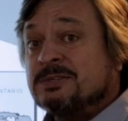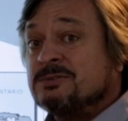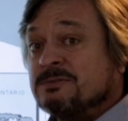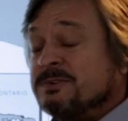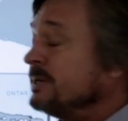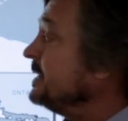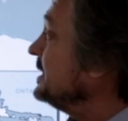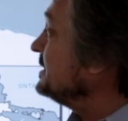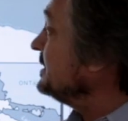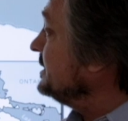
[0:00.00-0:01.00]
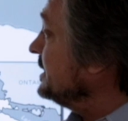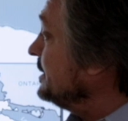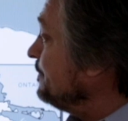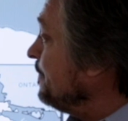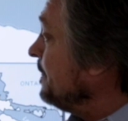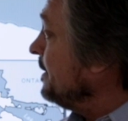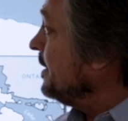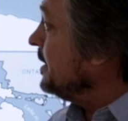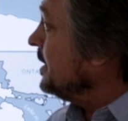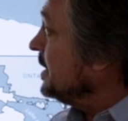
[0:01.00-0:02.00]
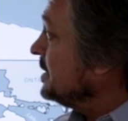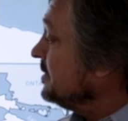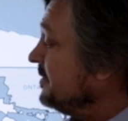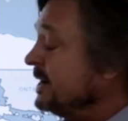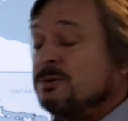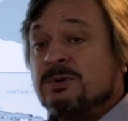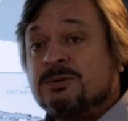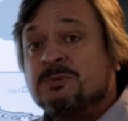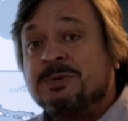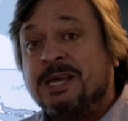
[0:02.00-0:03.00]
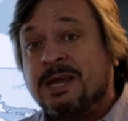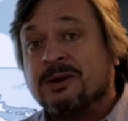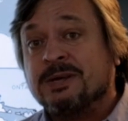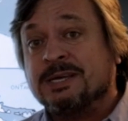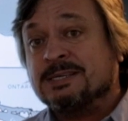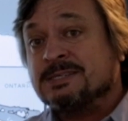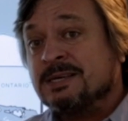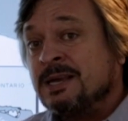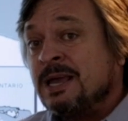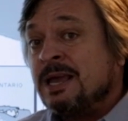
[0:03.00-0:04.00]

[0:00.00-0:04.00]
those are very nicely done. The final one would be areas.